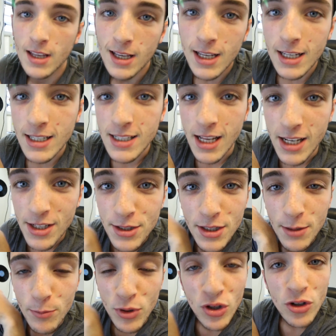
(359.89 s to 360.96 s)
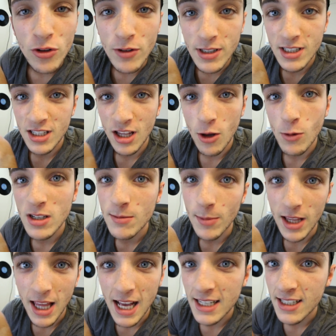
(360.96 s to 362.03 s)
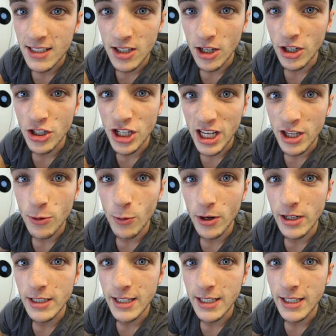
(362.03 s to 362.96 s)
He said his computer is slow as molasses on a January